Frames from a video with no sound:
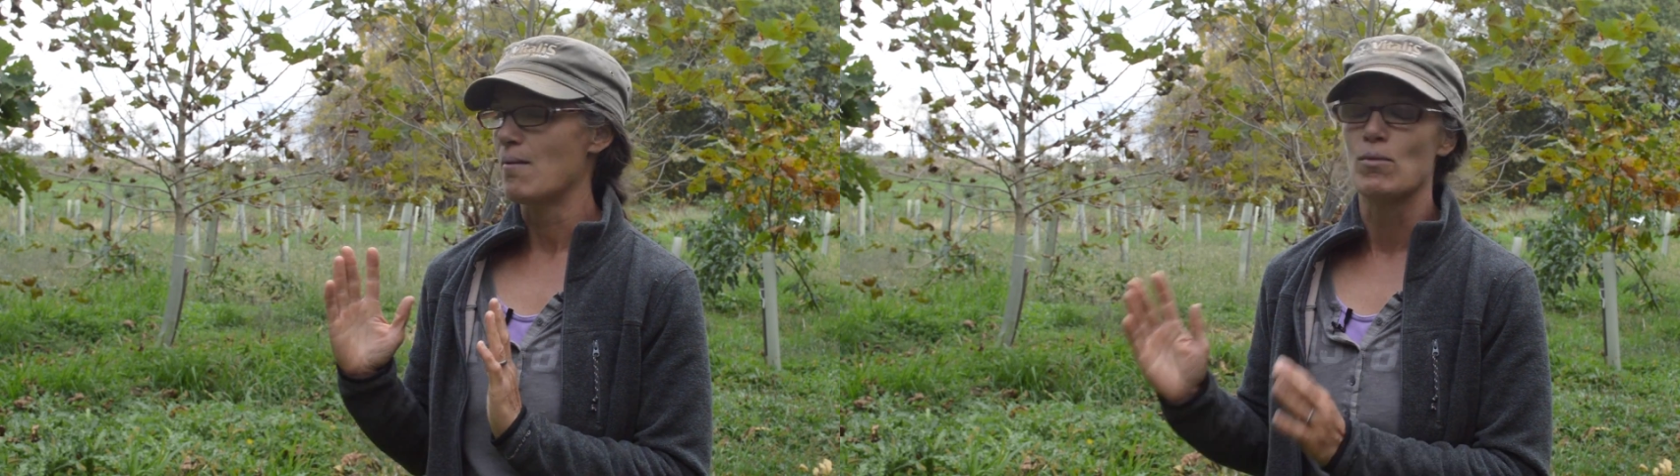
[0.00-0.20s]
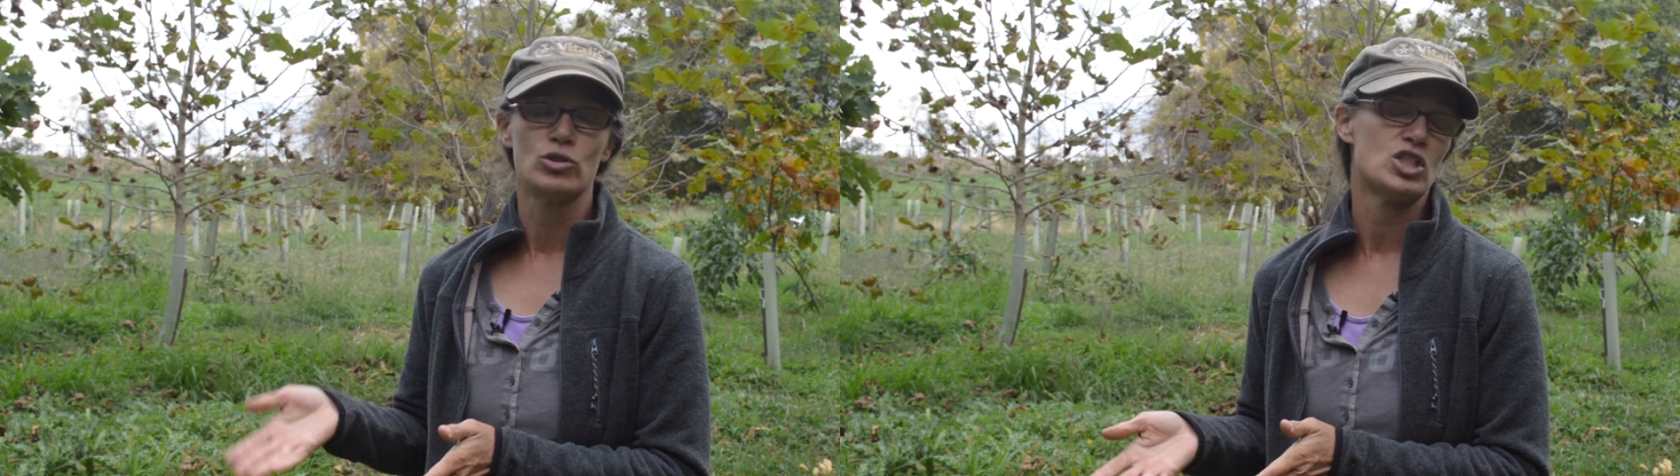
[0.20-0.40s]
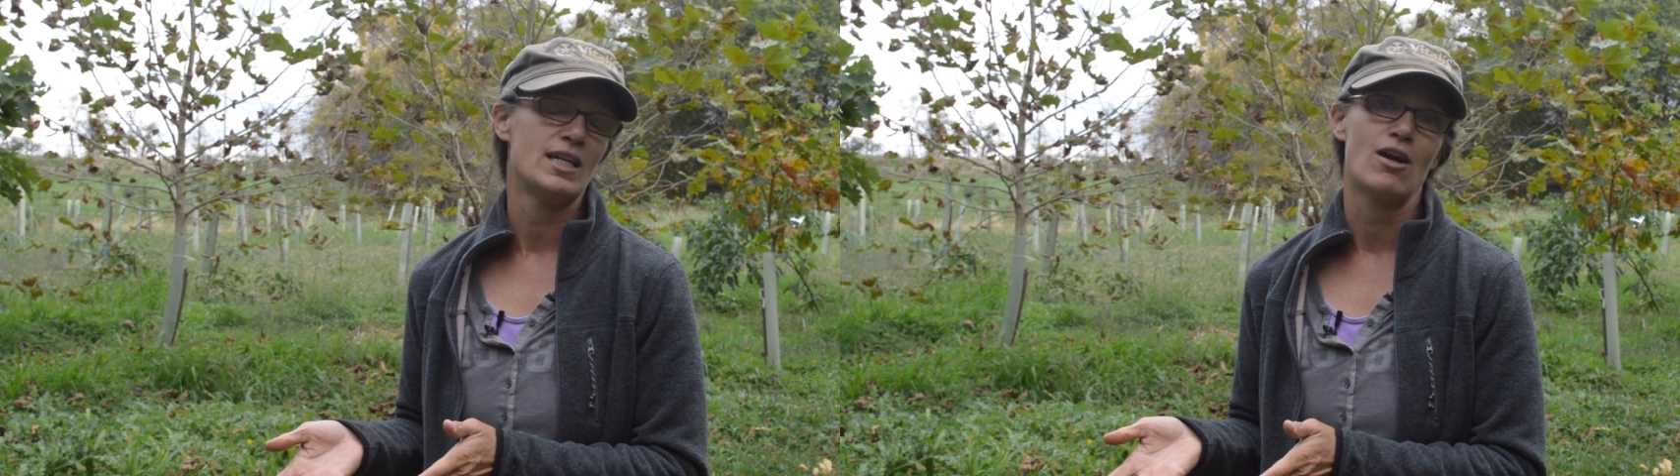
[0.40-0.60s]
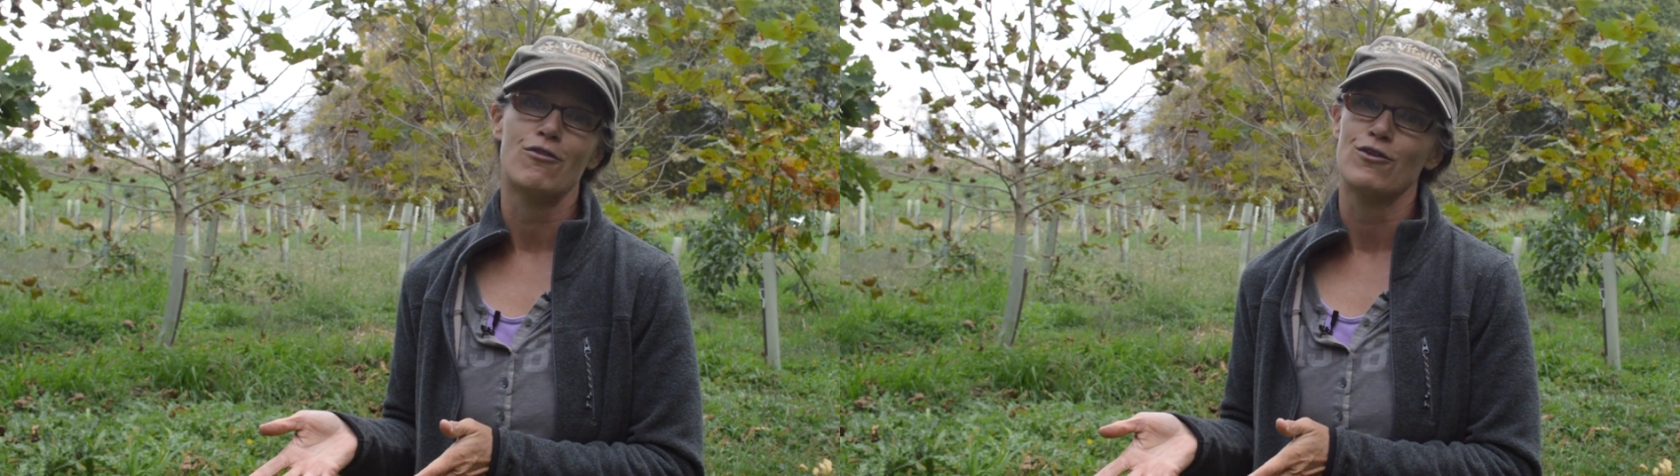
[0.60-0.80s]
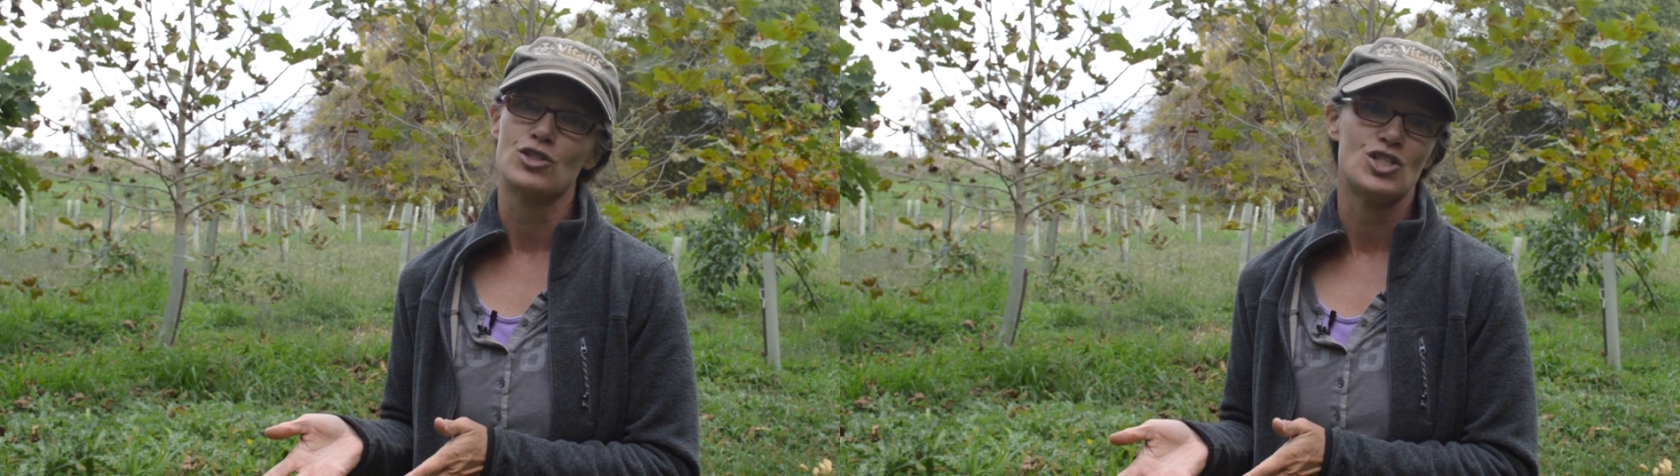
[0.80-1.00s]
mulching our
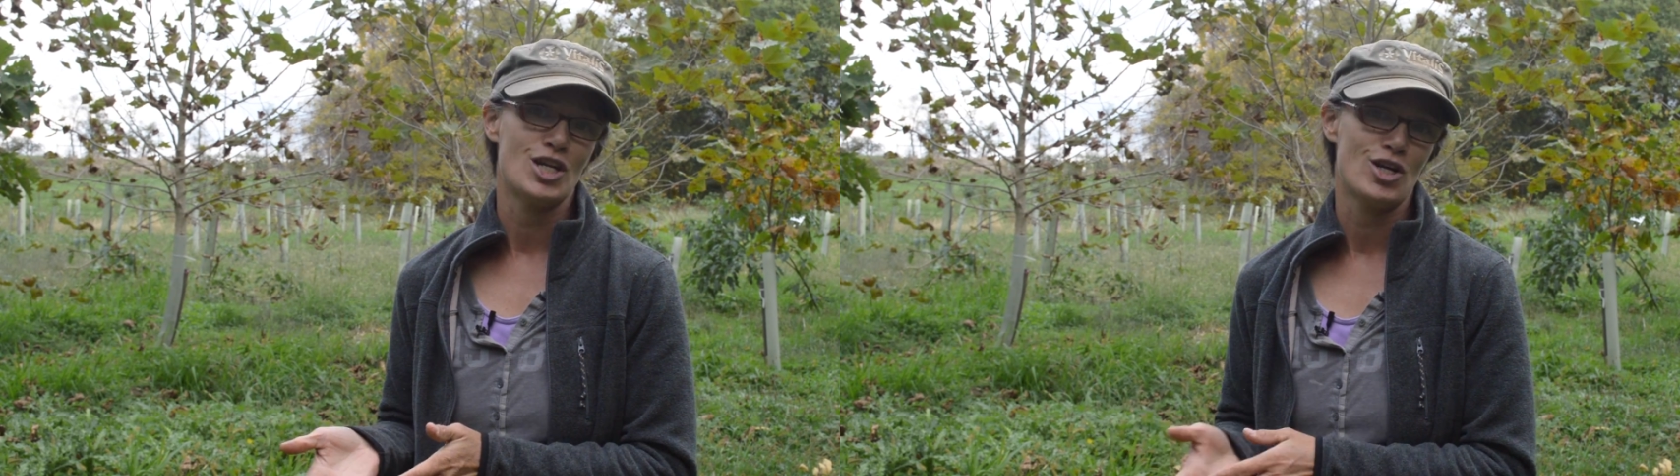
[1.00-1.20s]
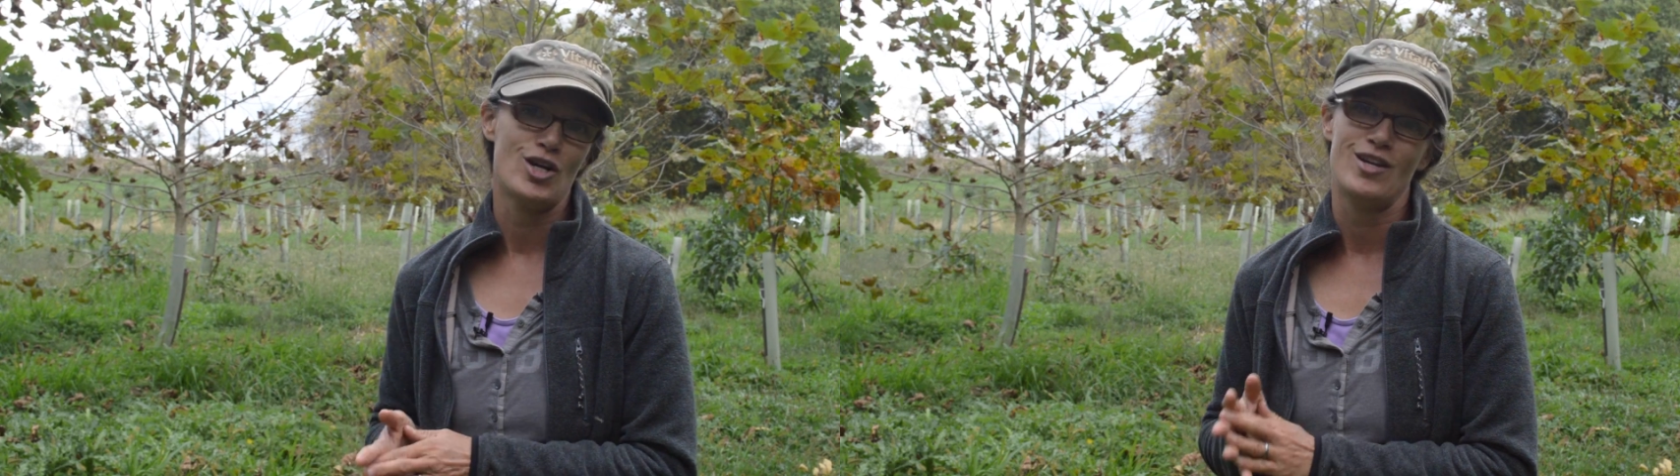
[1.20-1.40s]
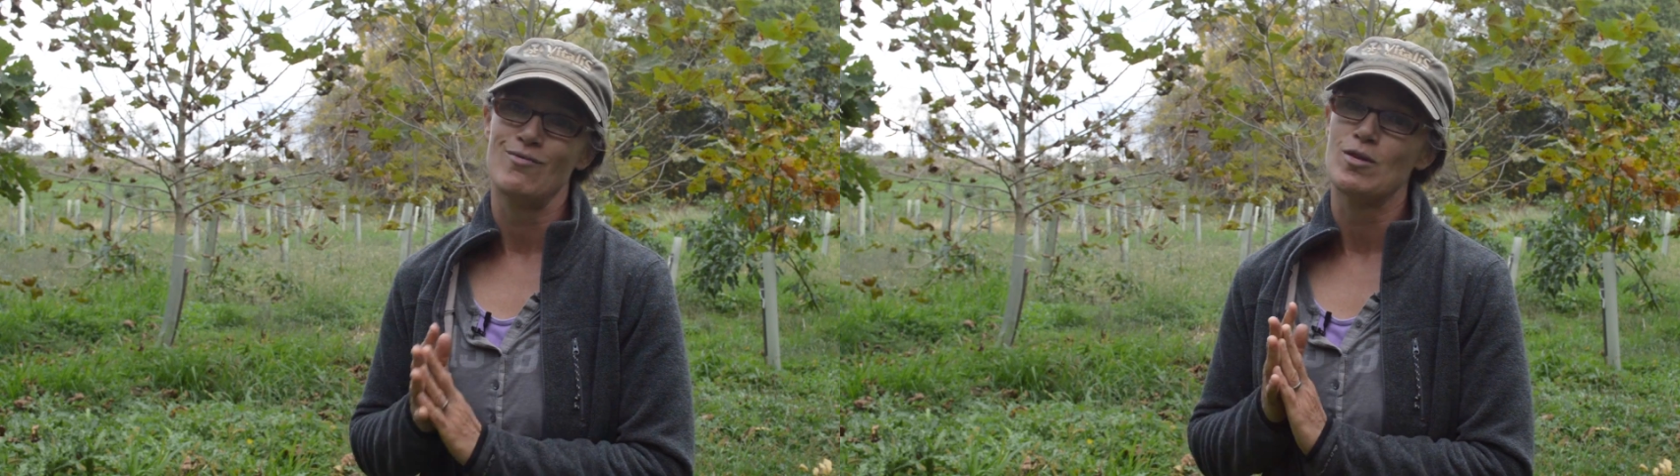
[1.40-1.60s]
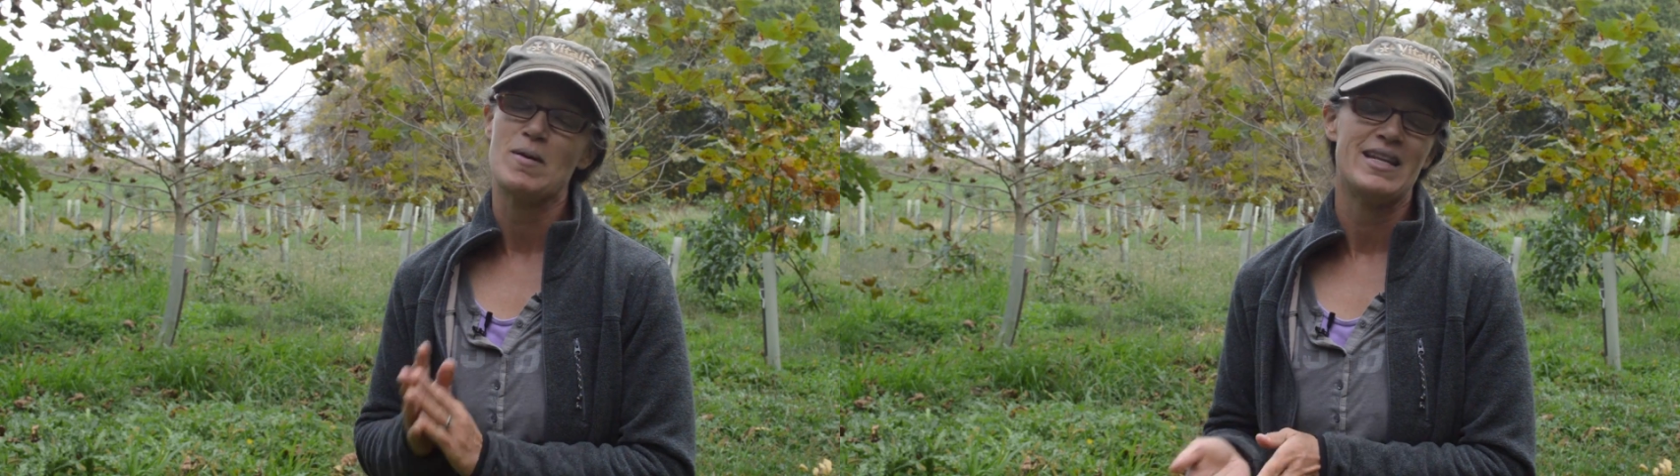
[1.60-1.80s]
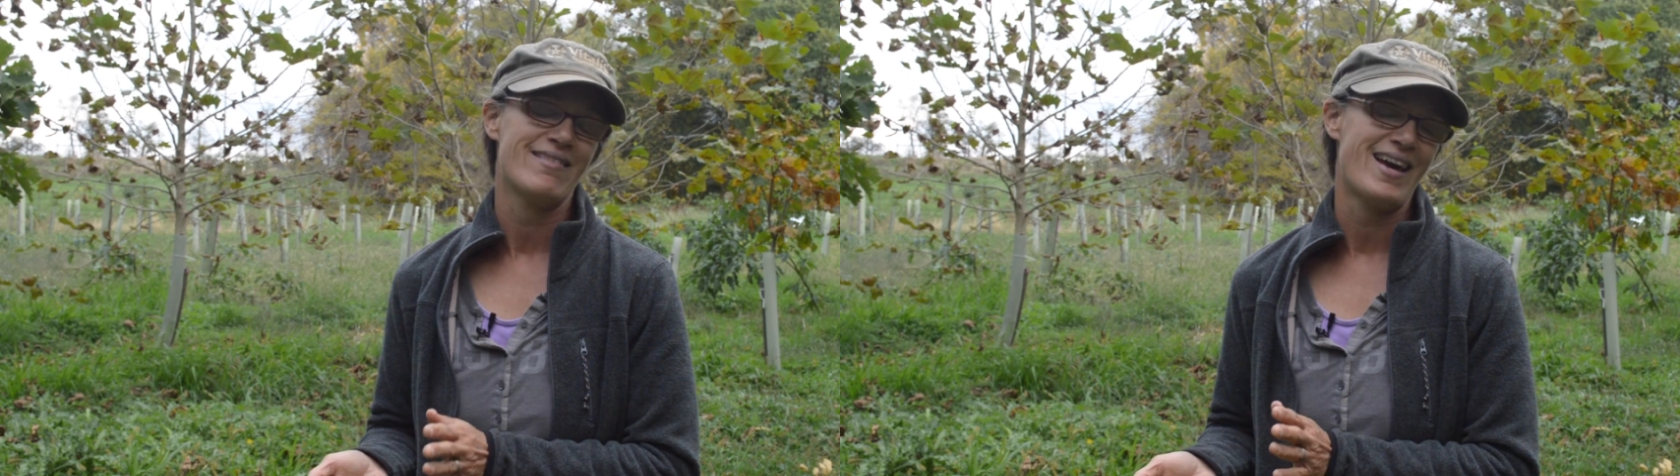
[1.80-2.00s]
first year and
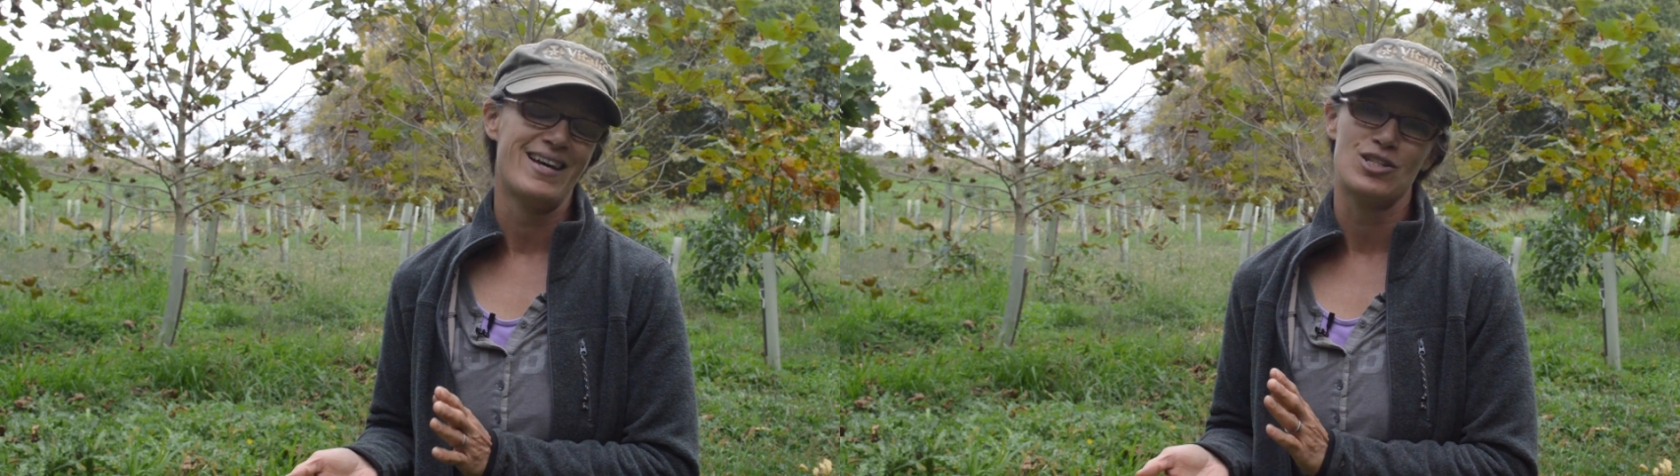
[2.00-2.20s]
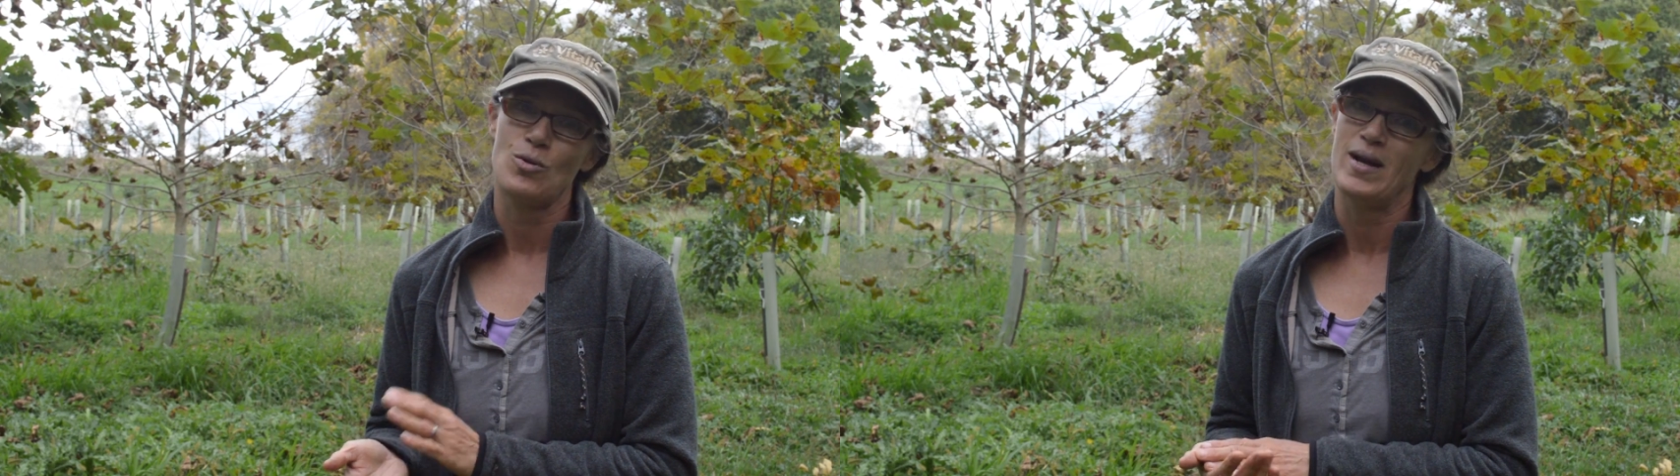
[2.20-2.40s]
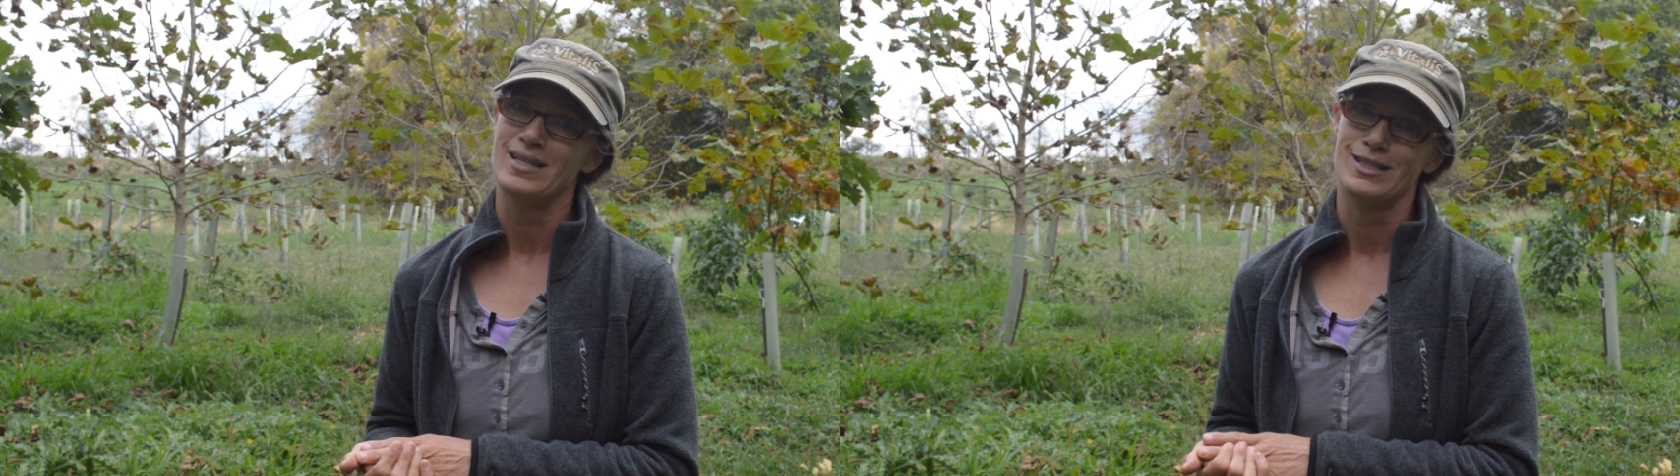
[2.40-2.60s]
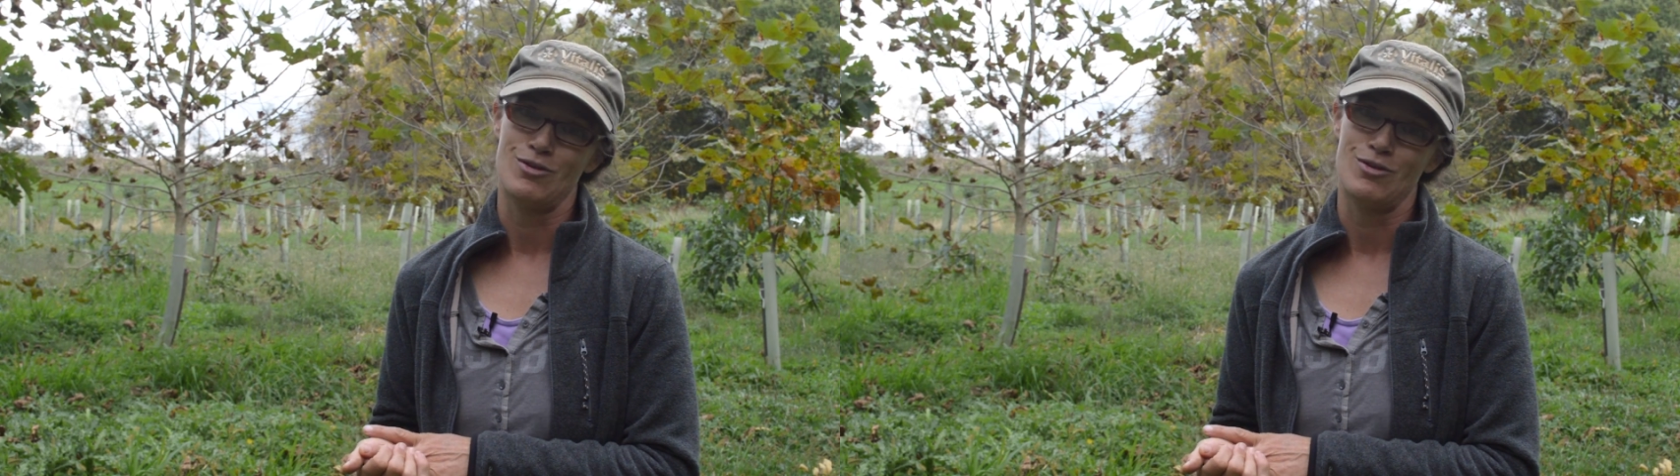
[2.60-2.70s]
repeating that twice,